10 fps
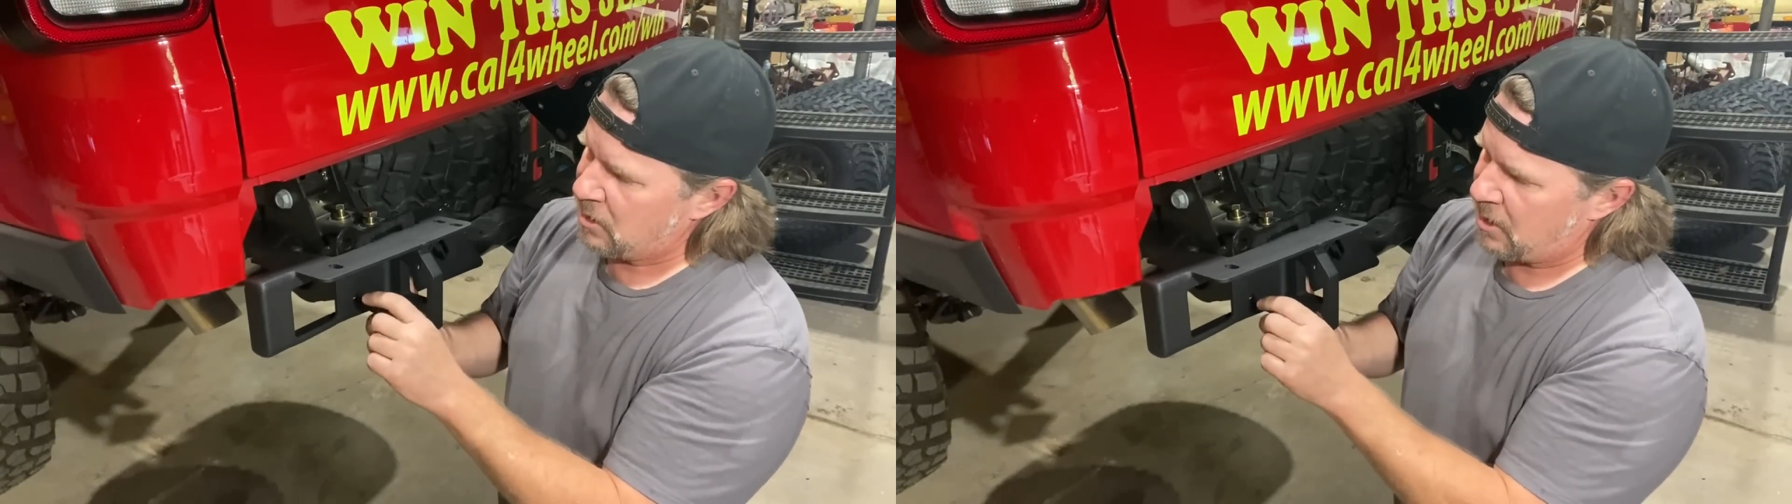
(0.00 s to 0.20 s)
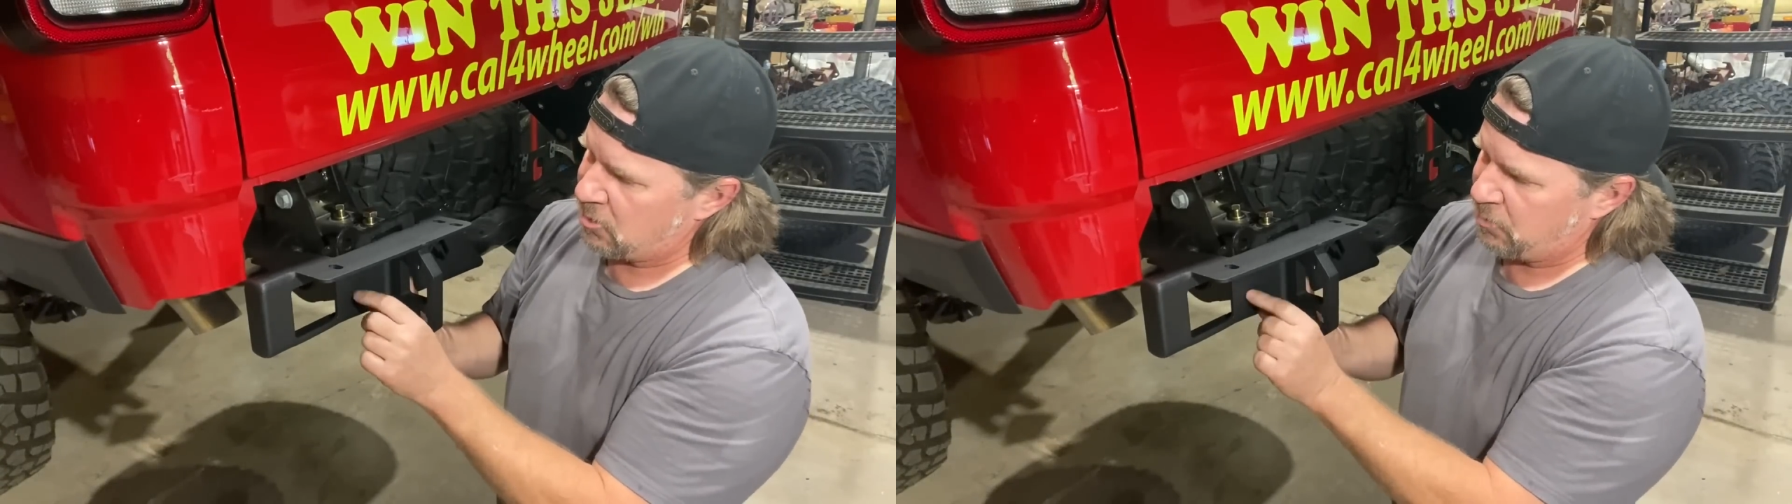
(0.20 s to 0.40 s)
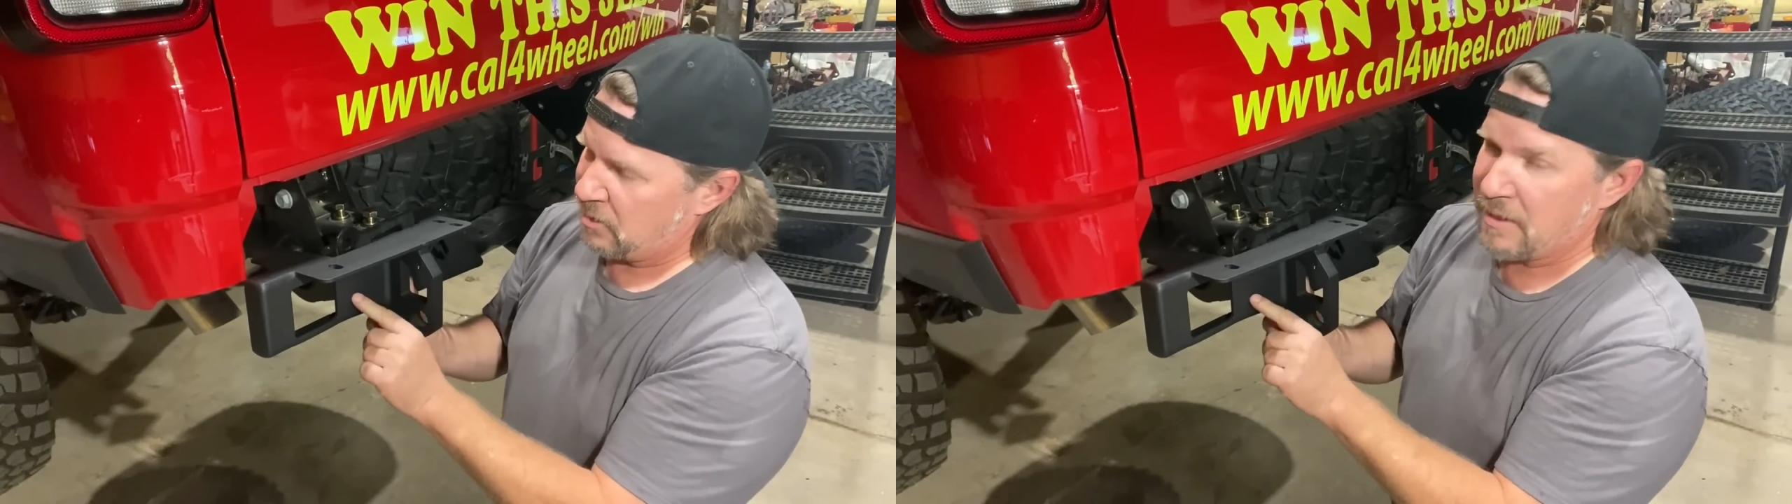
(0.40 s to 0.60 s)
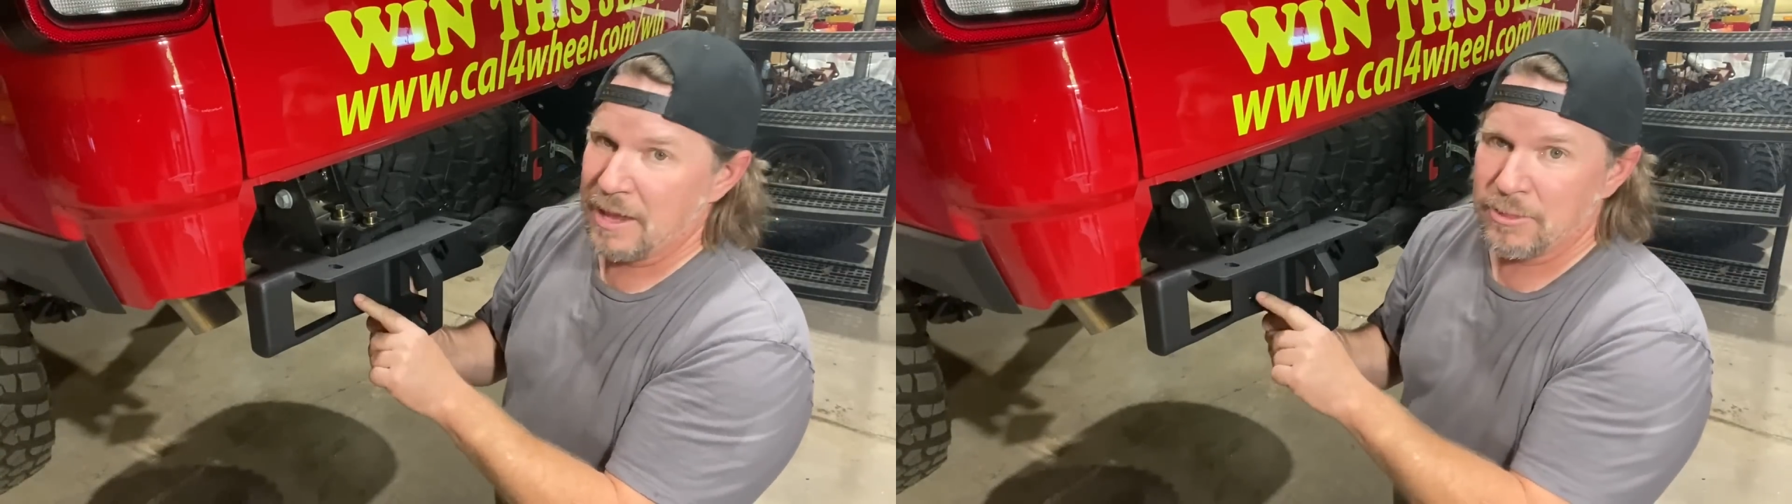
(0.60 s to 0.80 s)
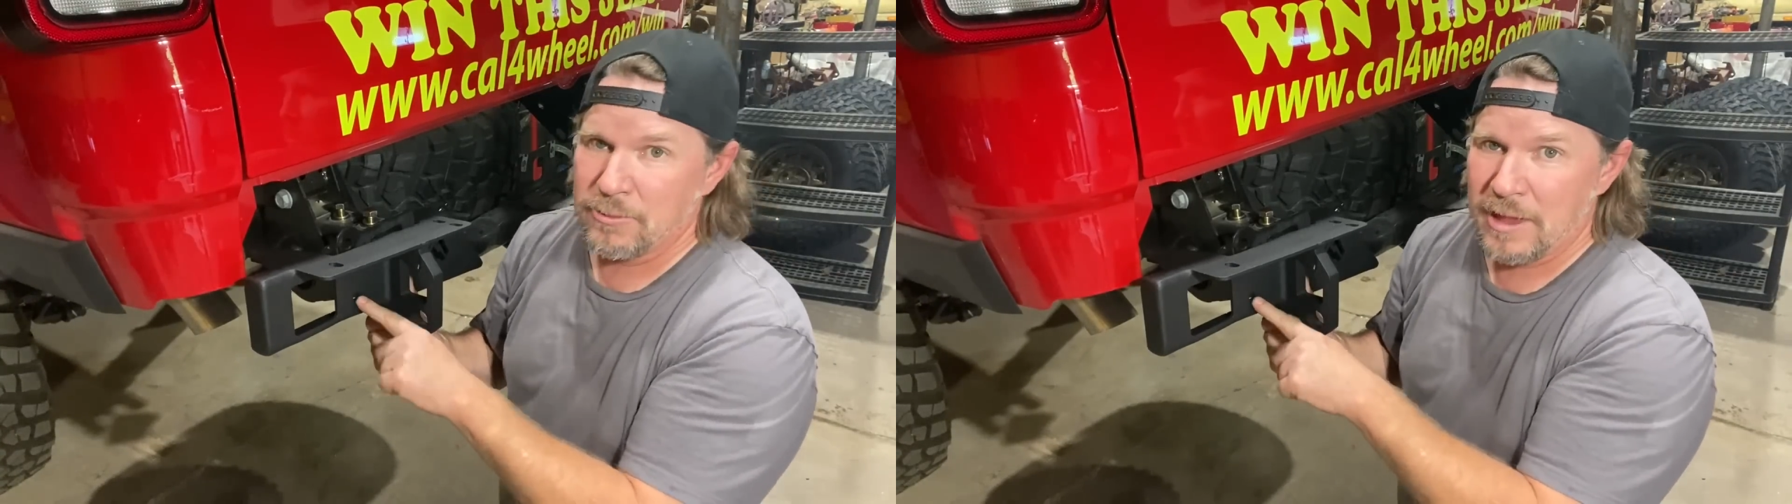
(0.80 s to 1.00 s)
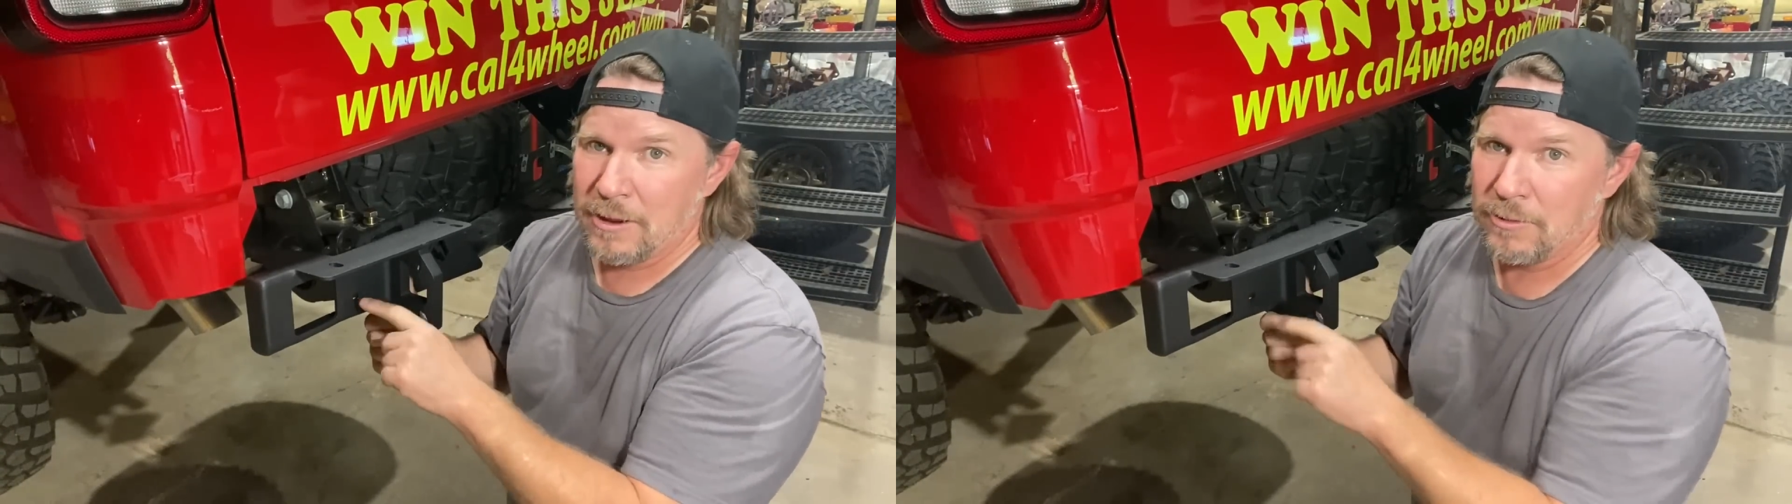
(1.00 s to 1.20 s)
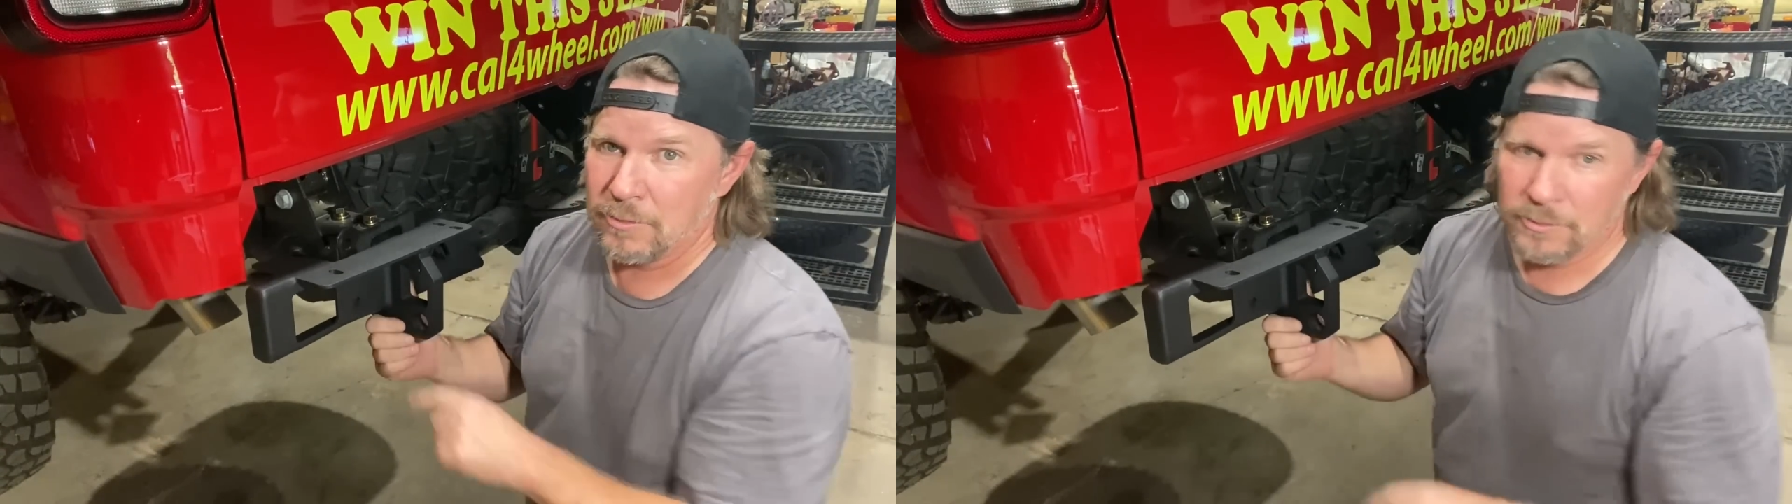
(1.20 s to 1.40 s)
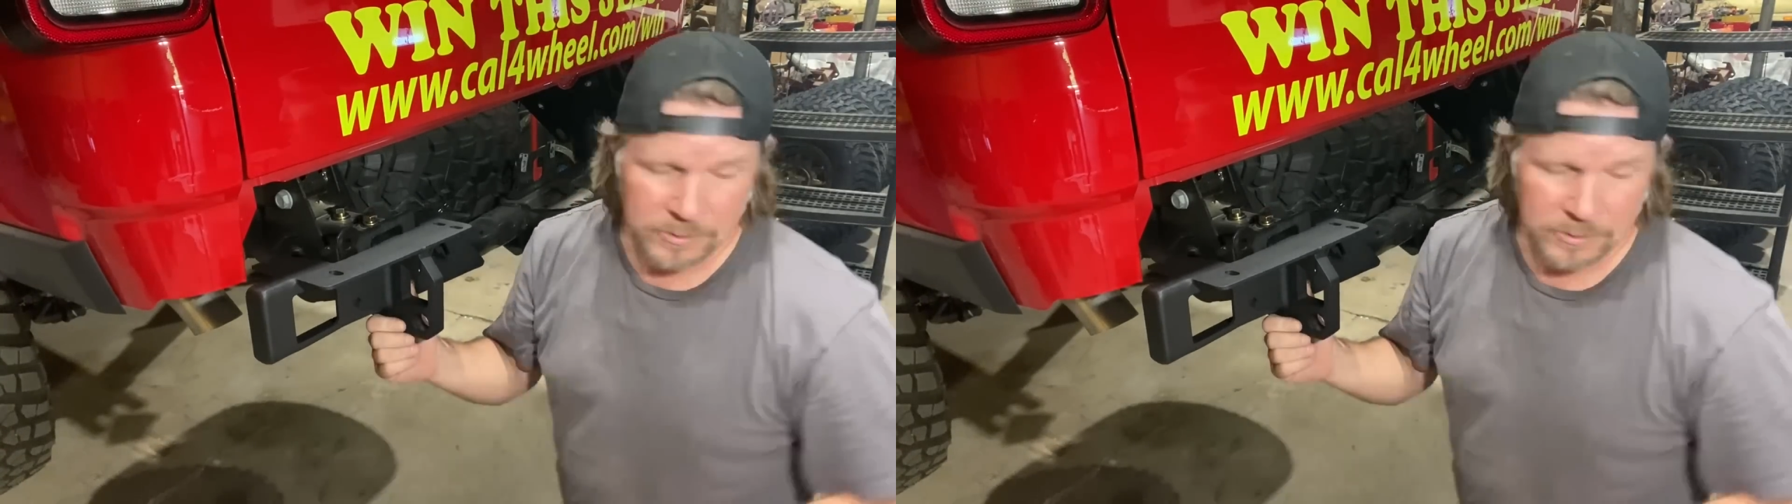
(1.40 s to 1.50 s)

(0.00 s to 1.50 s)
and you'll put that through that hole.